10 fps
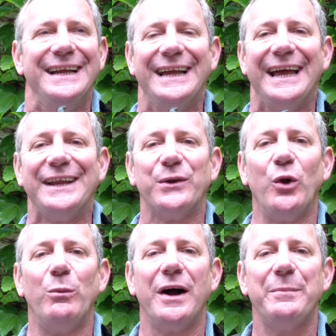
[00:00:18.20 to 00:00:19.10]
And
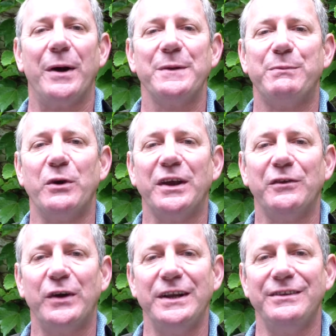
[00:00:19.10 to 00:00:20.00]
all my pipe smoking
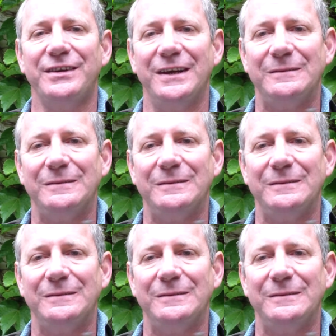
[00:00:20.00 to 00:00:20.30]
friends,